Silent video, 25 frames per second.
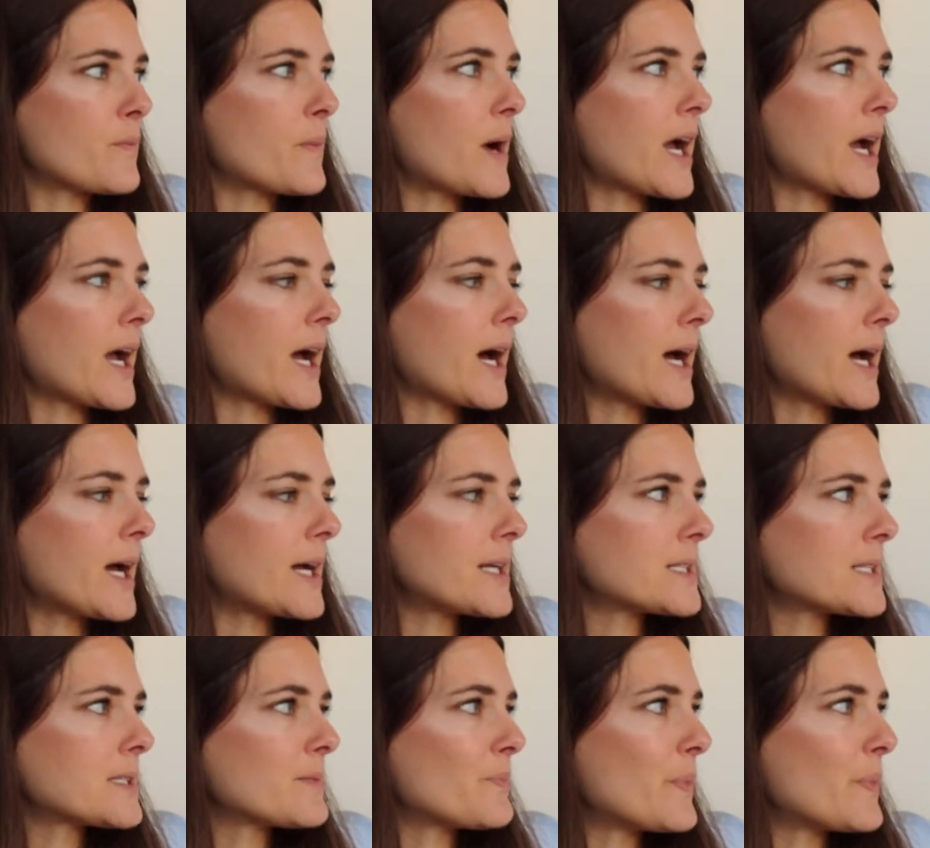my
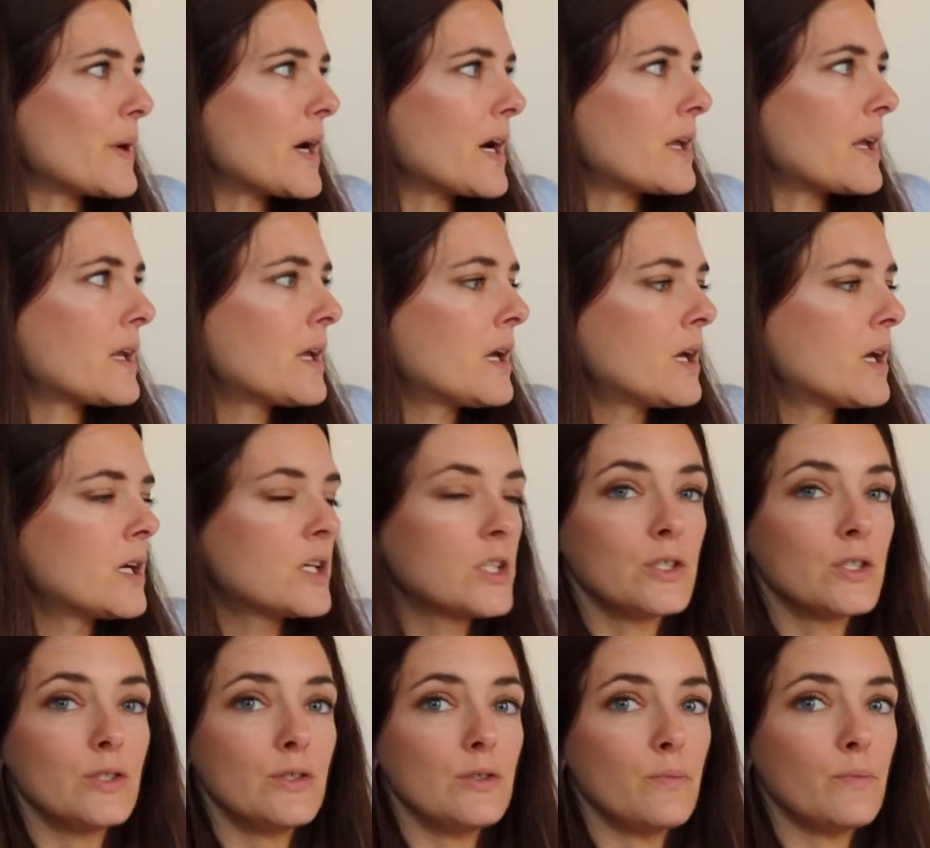height but
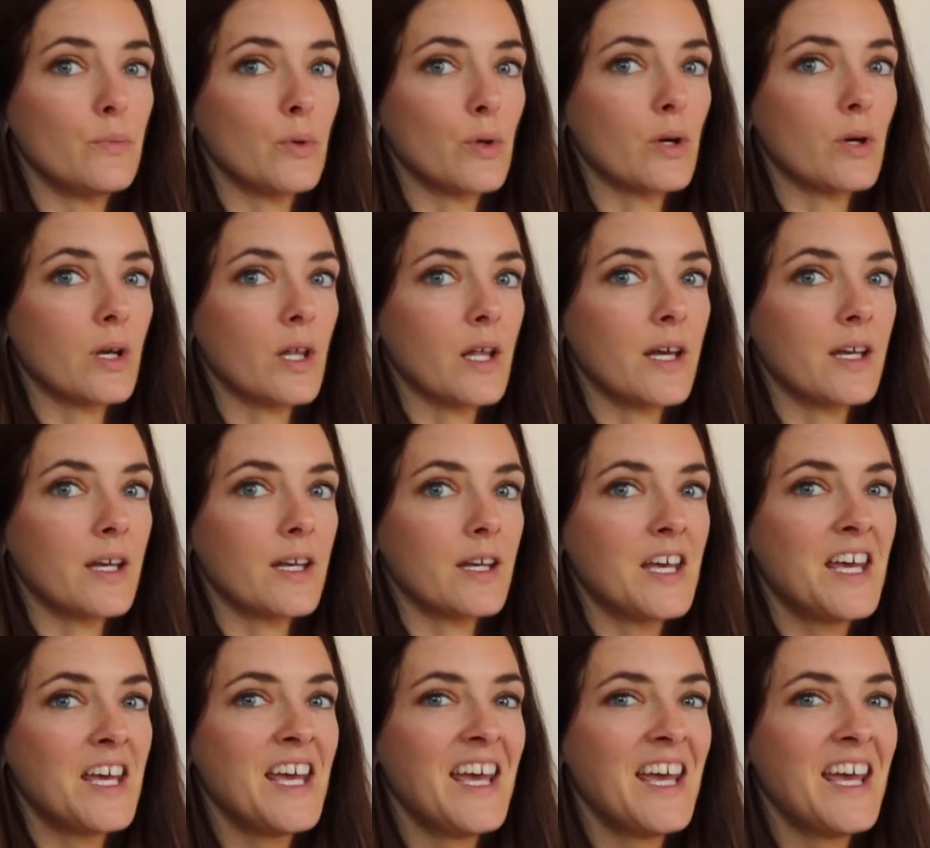borderline.